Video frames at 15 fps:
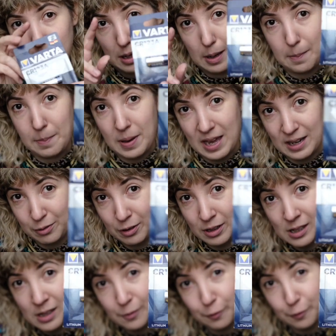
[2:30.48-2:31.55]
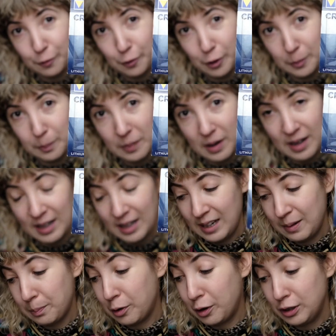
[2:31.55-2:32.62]
battery for my
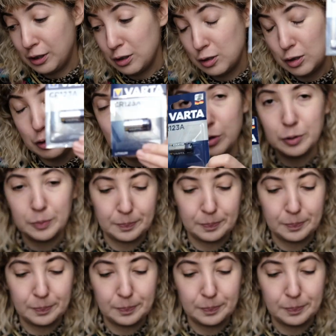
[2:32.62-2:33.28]
point and shoot,